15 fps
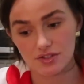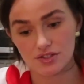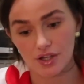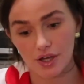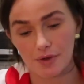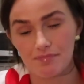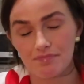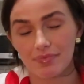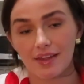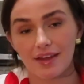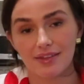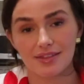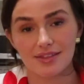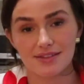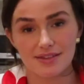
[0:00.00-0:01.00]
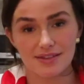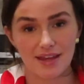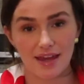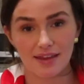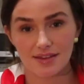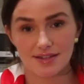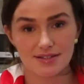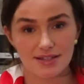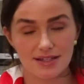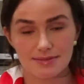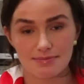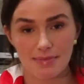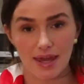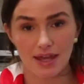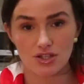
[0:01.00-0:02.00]
So take this as
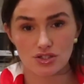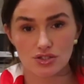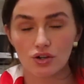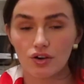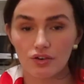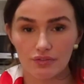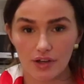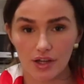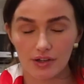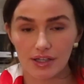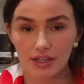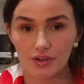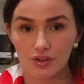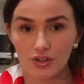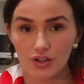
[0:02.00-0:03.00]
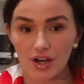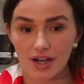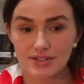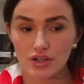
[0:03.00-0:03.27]
me just offloading on you guys.